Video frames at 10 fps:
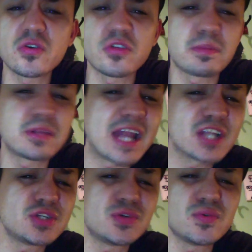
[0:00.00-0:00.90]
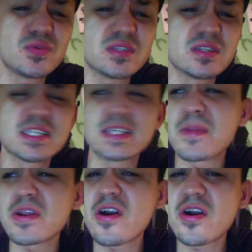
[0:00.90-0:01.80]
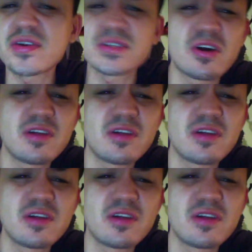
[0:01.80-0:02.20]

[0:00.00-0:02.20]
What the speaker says: or the platitudes and seminars and